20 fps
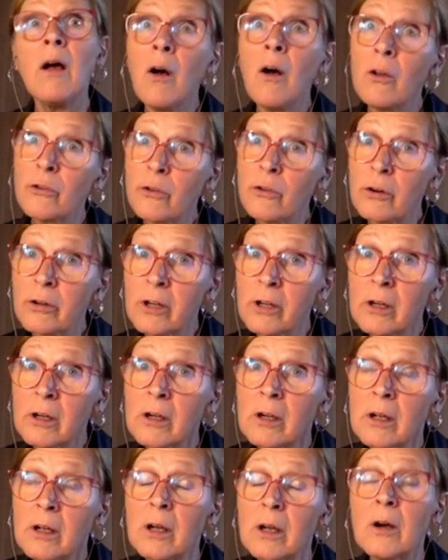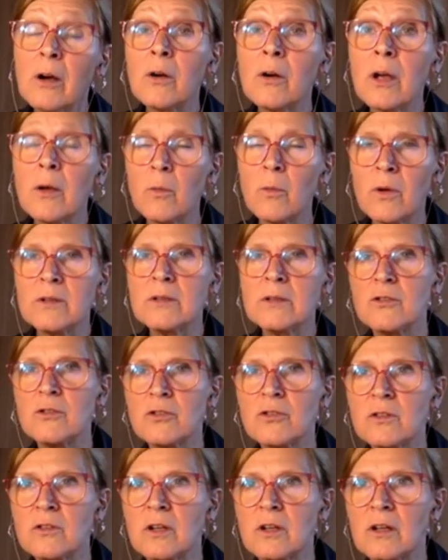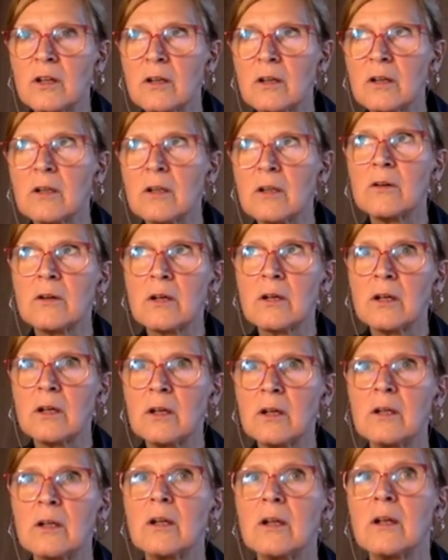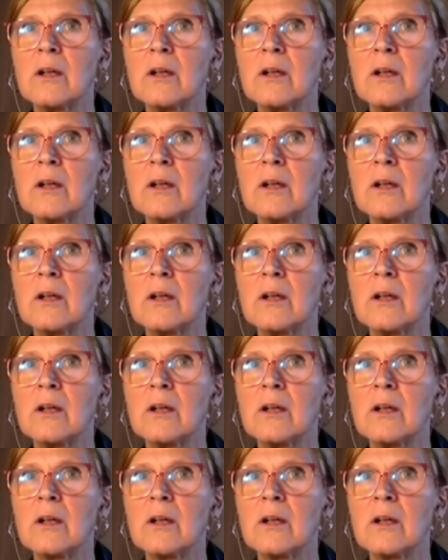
Sorry? Okay, what teacher said? Okay.